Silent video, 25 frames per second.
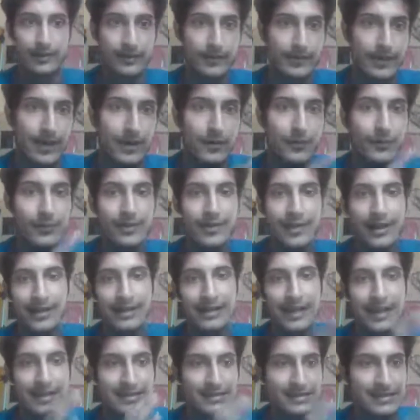now we are
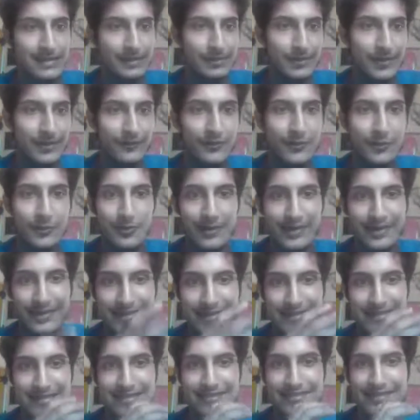in html view and
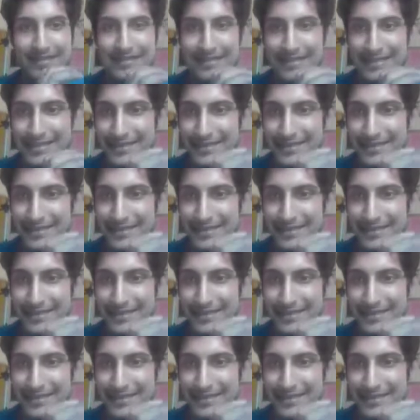it's really